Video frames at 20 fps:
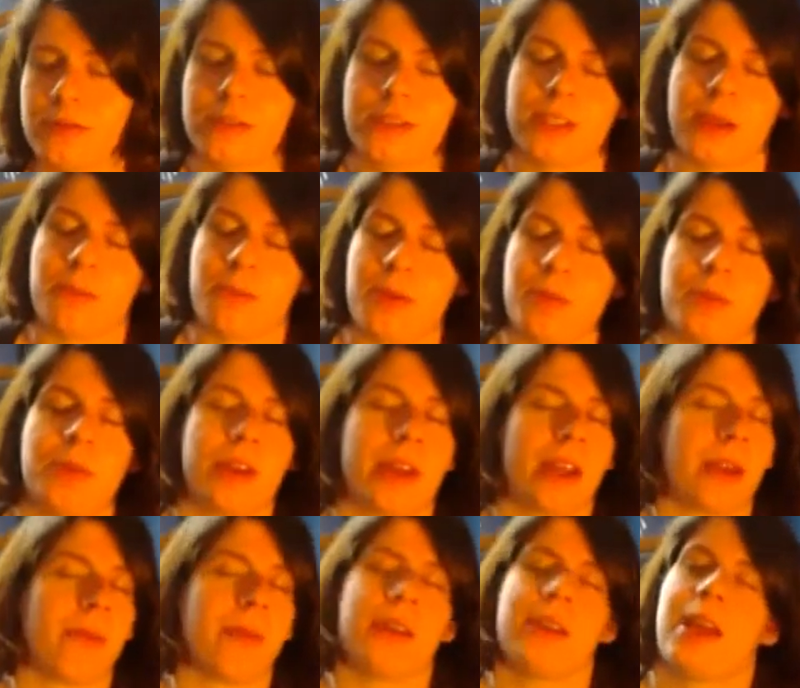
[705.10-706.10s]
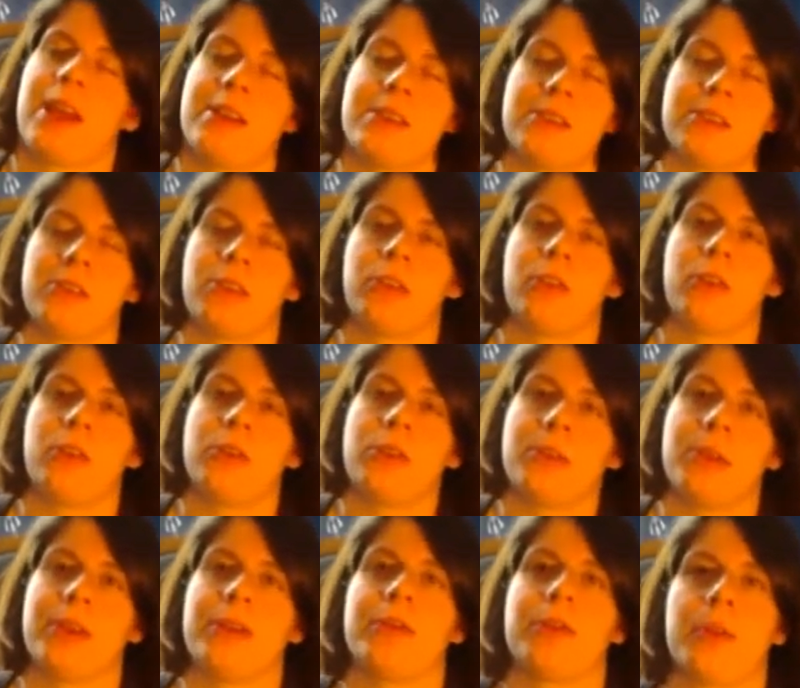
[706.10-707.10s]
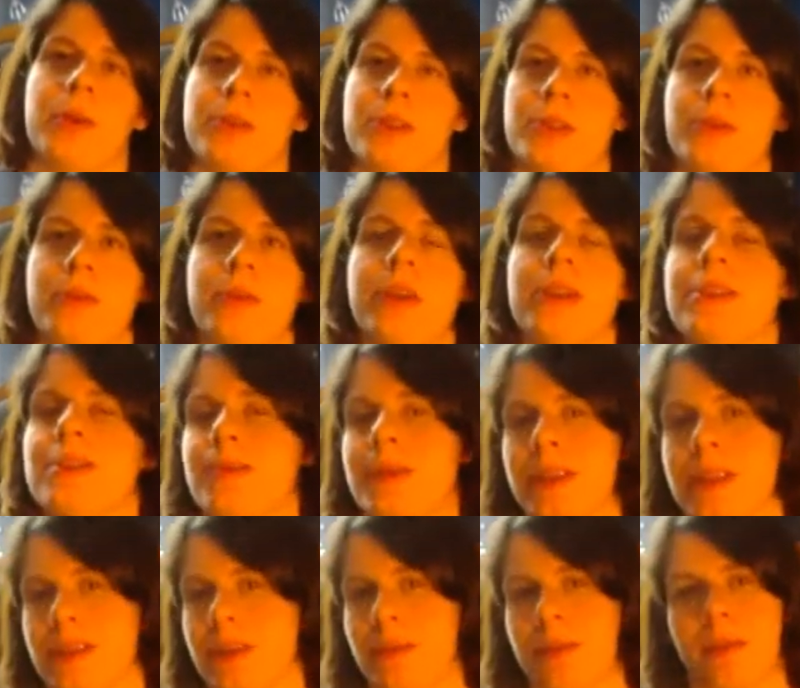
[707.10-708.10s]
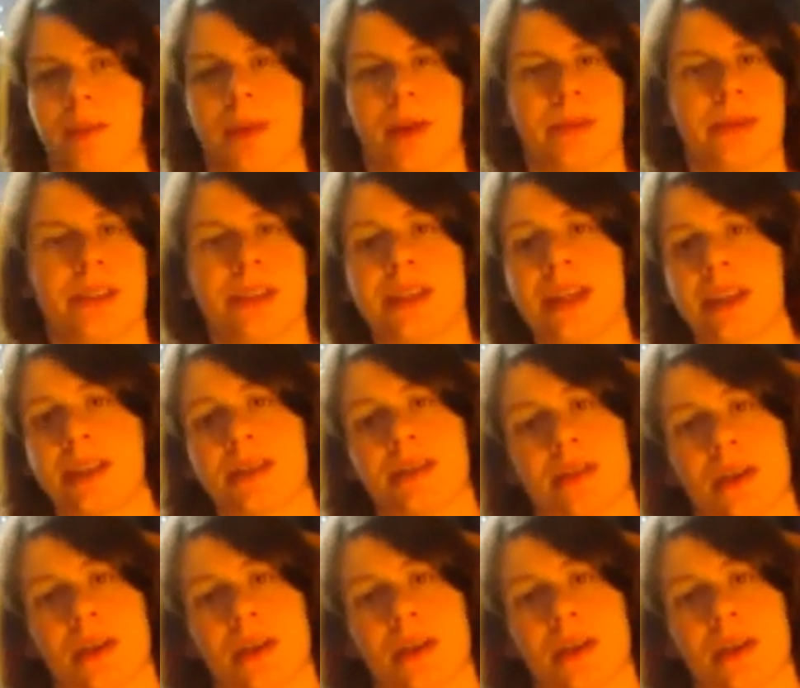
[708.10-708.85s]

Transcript: Some people it can be less and you'll only bleed for about 2 weeks, but some people up to 6.